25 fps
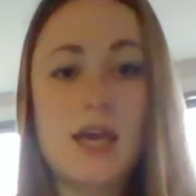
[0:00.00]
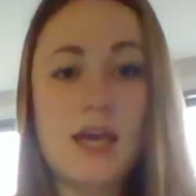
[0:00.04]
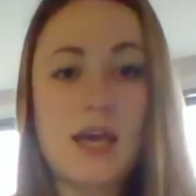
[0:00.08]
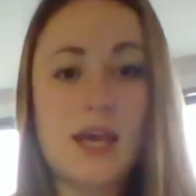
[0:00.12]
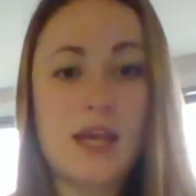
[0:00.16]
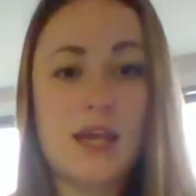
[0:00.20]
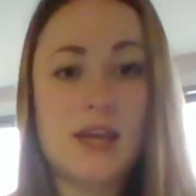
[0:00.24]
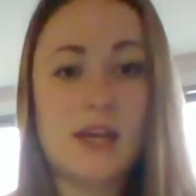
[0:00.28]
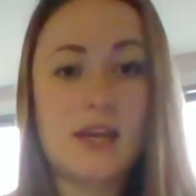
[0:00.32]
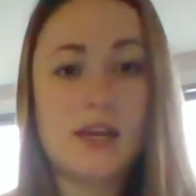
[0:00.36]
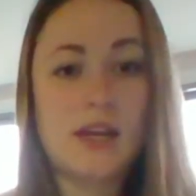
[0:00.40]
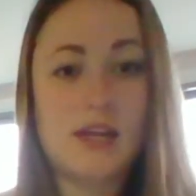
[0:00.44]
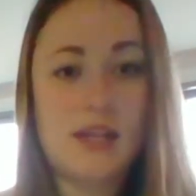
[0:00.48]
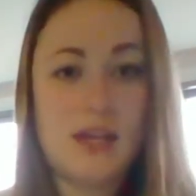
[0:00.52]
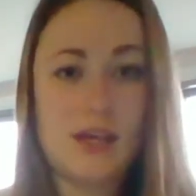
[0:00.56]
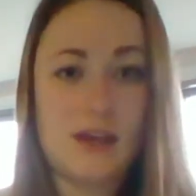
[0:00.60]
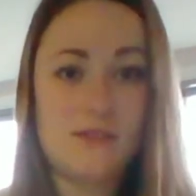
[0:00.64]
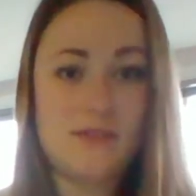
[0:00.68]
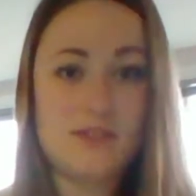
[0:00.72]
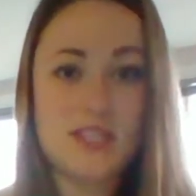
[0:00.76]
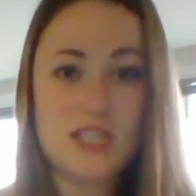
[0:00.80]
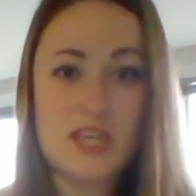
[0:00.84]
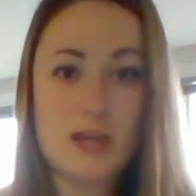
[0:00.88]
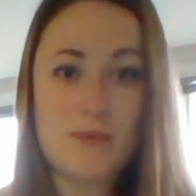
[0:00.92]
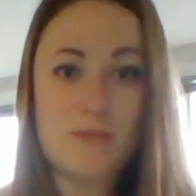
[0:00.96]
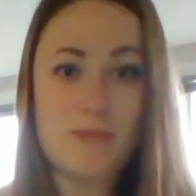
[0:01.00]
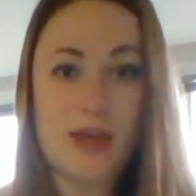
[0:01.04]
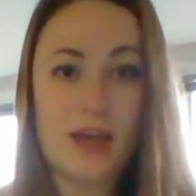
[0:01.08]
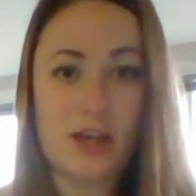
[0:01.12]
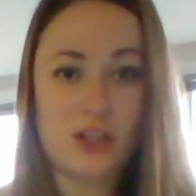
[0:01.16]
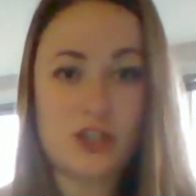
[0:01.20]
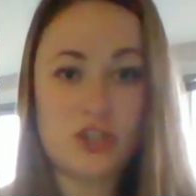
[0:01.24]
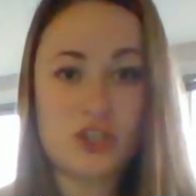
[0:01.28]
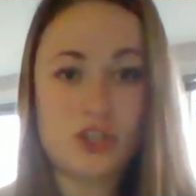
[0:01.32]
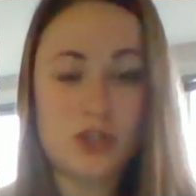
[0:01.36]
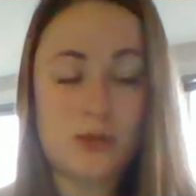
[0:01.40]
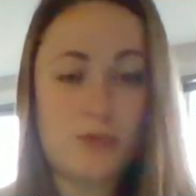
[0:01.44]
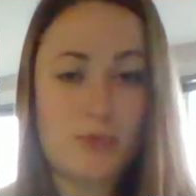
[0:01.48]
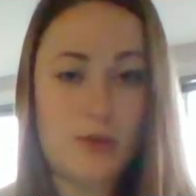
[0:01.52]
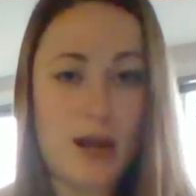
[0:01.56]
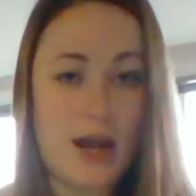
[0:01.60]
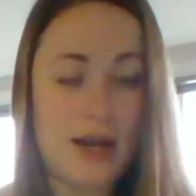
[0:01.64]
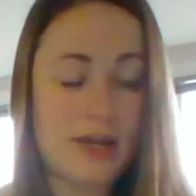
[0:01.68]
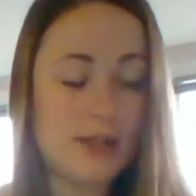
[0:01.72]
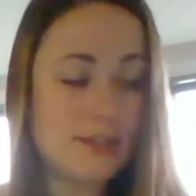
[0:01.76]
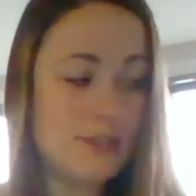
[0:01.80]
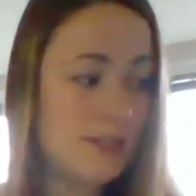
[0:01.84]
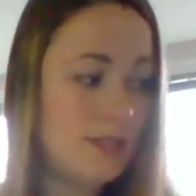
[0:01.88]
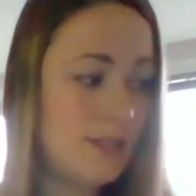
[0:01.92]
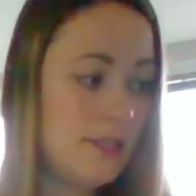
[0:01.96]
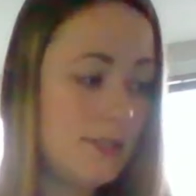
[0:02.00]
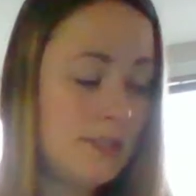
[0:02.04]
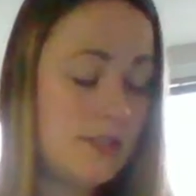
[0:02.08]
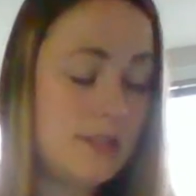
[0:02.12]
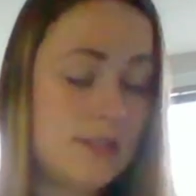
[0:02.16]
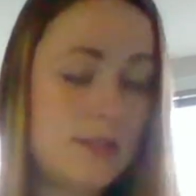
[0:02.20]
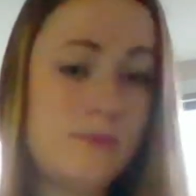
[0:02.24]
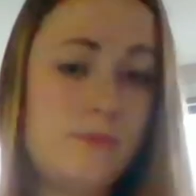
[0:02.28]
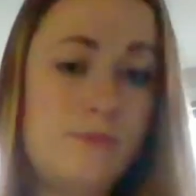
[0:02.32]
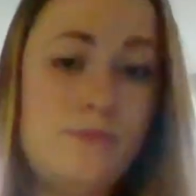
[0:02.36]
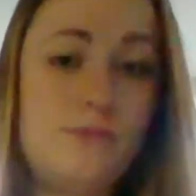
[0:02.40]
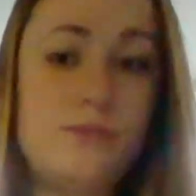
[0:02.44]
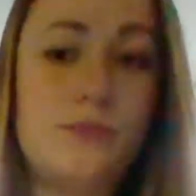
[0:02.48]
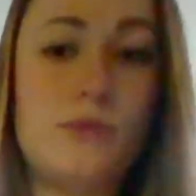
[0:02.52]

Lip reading: it gives them extra practice.